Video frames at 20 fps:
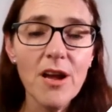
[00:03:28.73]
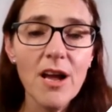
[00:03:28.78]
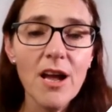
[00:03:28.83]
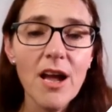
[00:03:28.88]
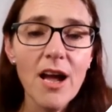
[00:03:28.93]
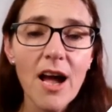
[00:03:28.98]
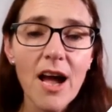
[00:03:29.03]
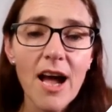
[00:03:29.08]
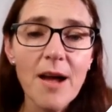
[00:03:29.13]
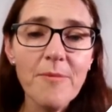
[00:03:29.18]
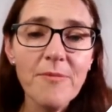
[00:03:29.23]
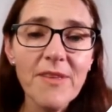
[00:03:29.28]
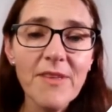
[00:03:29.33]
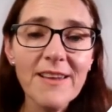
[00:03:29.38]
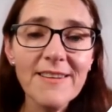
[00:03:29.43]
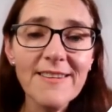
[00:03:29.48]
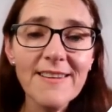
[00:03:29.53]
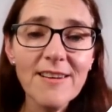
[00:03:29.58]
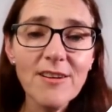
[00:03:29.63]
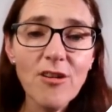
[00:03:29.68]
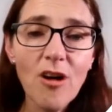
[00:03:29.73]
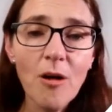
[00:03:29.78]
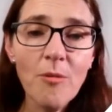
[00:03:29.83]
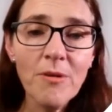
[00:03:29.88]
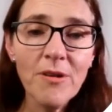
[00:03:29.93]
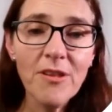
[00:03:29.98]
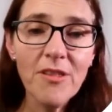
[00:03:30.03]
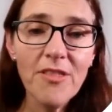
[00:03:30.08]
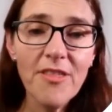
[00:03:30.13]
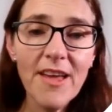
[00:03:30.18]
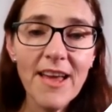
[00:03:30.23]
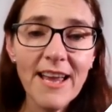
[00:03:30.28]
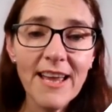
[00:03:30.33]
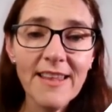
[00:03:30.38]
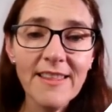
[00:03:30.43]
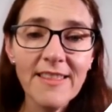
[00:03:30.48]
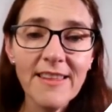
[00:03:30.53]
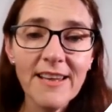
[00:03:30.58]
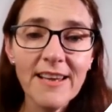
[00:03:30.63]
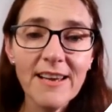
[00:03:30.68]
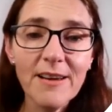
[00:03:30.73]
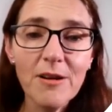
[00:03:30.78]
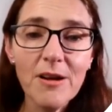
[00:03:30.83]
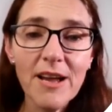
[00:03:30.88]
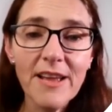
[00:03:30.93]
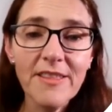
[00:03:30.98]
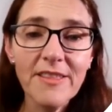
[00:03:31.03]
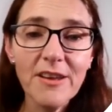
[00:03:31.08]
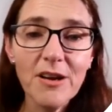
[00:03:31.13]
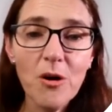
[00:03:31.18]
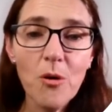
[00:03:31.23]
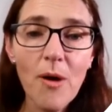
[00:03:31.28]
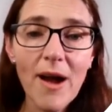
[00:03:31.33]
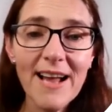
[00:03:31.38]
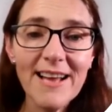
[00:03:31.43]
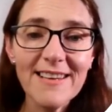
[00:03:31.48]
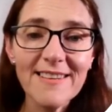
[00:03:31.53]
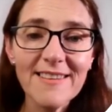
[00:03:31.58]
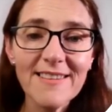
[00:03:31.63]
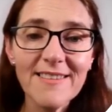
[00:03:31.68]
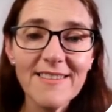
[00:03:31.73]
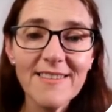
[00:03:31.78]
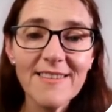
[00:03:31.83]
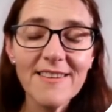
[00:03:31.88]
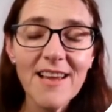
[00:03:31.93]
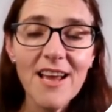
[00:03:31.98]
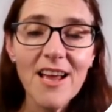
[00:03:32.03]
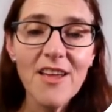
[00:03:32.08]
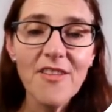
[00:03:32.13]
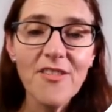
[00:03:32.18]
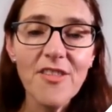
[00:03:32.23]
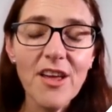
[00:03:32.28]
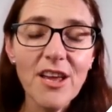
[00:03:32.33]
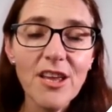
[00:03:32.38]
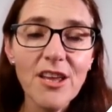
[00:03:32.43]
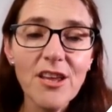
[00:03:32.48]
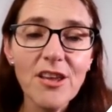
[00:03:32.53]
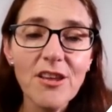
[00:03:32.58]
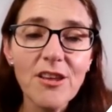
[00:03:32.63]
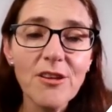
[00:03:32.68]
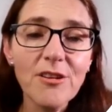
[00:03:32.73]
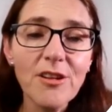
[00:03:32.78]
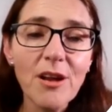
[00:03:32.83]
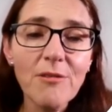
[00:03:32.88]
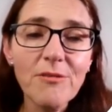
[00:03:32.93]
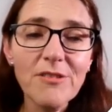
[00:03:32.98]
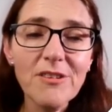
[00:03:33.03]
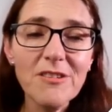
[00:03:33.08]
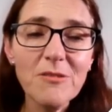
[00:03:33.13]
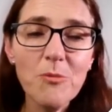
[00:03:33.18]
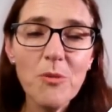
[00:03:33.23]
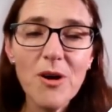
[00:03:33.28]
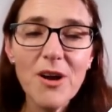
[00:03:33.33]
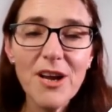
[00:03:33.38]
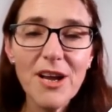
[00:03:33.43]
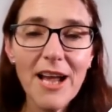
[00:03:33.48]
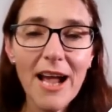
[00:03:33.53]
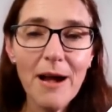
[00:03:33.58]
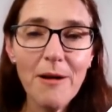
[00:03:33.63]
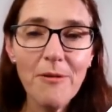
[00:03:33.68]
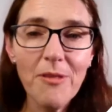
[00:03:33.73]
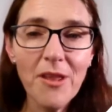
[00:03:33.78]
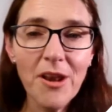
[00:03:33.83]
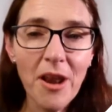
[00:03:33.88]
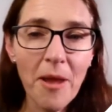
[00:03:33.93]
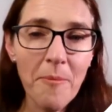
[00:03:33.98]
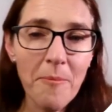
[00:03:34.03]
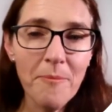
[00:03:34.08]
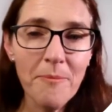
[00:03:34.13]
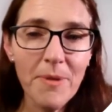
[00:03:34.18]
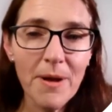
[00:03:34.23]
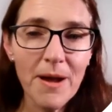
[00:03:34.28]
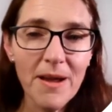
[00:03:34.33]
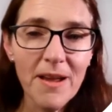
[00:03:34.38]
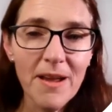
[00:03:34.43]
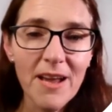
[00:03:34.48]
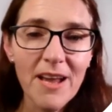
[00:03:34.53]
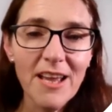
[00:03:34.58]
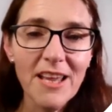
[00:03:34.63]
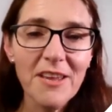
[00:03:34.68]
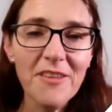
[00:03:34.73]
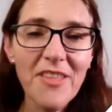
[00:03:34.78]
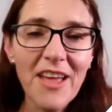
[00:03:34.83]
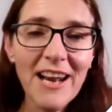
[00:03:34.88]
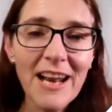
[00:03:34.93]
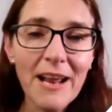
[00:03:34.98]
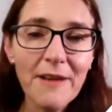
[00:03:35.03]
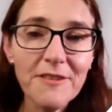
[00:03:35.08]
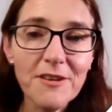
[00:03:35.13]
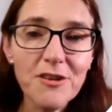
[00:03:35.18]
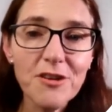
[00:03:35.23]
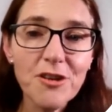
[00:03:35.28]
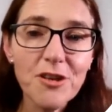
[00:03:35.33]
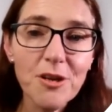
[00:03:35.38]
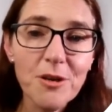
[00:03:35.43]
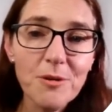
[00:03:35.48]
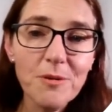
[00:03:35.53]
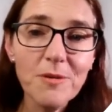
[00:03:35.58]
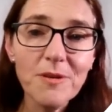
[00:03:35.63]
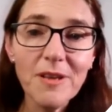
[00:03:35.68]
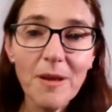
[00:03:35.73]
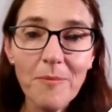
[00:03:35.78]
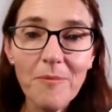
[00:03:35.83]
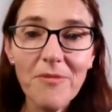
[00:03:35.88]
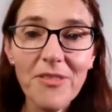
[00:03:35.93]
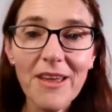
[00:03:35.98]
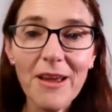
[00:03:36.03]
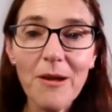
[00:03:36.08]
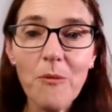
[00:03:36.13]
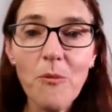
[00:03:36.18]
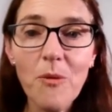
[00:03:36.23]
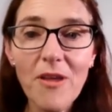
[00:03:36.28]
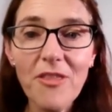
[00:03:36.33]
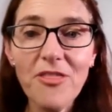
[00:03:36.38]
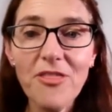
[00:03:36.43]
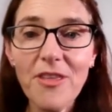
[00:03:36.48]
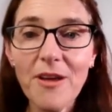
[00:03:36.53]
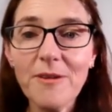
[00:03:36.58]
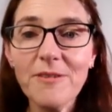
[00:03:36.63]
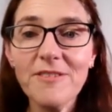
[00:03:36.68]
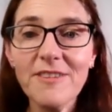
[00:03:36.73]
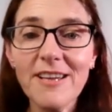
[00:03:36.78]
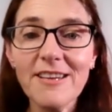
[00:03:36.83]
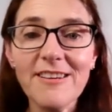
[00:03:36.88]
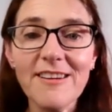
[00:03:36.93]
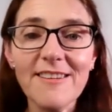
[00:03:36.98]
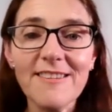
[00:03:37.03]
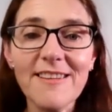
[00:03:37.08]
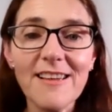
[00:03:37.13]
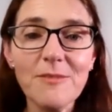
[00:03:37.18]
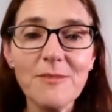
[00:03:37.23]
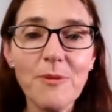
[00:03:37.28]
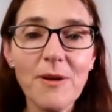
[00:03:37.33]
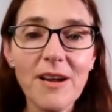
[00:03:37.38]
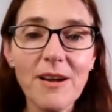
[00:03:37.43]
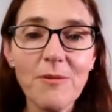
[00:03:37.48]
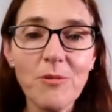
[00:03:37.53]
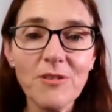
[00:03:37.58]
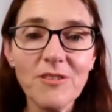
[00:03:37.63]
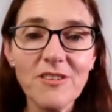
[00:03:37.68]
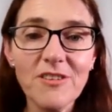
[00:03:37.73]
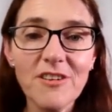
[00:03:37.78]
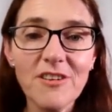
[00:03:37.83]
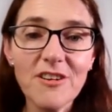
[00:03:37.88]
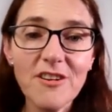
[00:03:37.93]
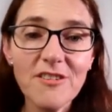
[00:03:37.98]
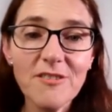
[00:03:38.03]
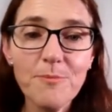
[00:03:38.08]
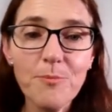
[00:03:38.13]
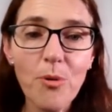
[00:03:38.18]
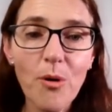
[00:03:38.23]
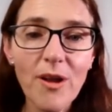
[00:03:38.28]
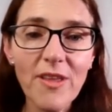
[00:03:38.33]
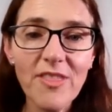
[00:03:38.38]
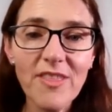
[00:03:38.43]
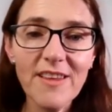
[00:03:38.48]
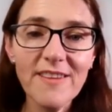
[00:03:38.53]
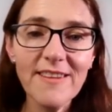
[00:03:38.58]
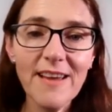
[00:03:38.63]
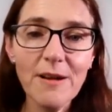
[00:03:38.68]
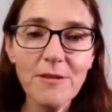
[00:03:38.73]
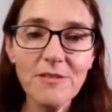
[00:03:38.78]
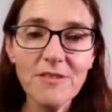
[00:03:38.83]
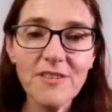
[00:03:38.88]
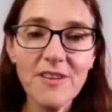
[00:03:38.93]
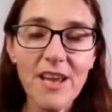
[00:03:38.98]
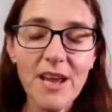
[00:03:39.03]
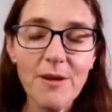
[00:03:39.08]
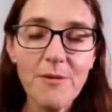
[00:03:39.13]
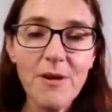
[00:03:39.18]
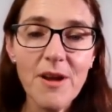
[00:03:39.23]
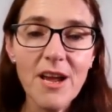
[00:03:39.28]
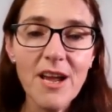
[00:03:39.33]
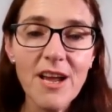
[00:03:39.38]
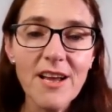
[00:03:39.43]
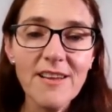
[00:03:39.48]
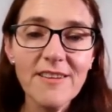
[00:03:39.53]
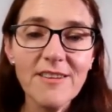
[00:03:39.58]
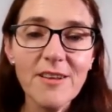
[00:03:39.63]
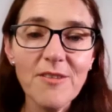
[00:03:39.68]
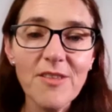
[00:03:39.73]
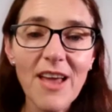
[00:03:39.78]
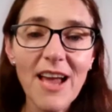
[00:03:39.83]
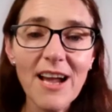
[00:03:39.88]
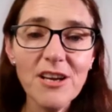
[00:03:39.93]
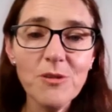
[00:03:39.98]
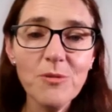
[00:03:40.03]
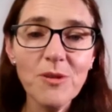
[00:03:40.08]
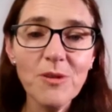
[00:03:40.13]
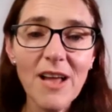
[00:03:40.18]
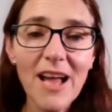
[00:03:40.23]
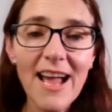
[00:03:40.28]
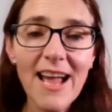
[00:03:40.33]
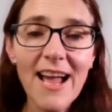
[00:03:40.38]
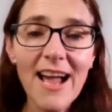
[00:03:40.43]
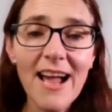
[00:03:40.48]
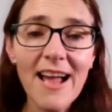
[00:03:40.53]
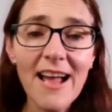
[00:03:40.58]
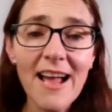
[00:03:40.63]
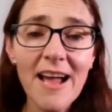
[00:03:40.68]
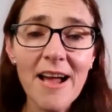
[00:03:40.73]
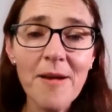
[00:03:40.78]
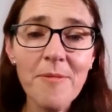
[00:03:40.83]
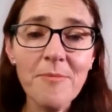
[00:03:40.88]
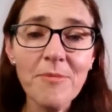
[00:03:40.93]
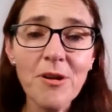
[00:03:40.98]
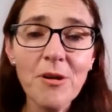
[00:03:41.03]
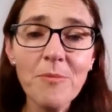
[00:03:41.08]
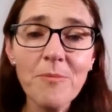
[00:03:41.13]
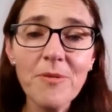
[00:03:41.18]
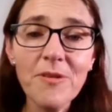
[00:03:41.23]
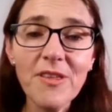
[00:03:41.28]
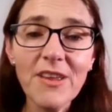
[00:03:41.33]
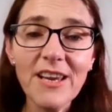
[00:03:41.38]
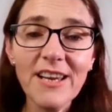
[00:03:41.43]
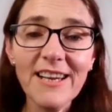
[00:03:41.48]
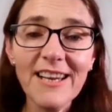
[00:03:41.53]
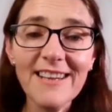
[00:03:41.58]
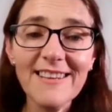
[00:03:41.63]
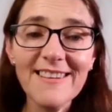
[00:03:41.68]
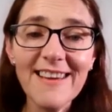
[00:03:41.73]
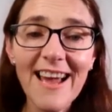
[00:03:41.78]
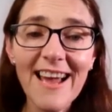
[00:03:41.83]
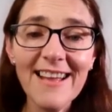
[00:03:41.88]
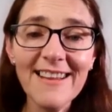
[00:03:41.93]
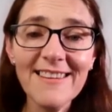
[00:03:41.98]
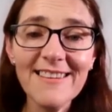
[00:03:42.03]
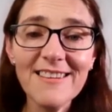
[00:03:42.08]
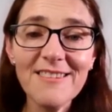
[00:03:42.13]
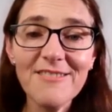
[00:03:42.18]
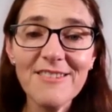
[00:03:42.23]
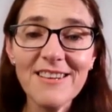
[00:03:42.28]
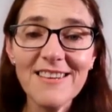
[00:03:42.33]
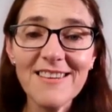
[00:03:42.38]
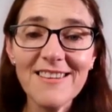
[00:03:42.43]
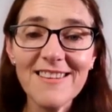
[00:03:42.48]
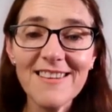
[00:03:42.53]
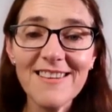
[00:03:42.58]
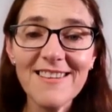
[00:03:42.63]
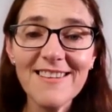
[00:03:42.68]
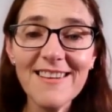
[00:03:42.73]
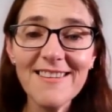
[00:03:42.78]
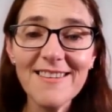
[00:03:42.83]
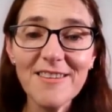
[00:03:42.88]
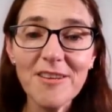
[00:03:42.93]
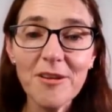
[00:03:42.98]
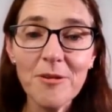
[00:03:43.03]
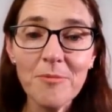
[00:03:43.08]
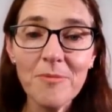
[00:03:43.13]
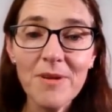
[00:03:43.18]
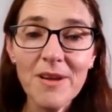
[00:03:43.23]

this is a common thing in the quests, that you don't just work out the number, you then have to do something with those digits. That's why I wanted to just point this out to you. So the actual number that you need to enter into the system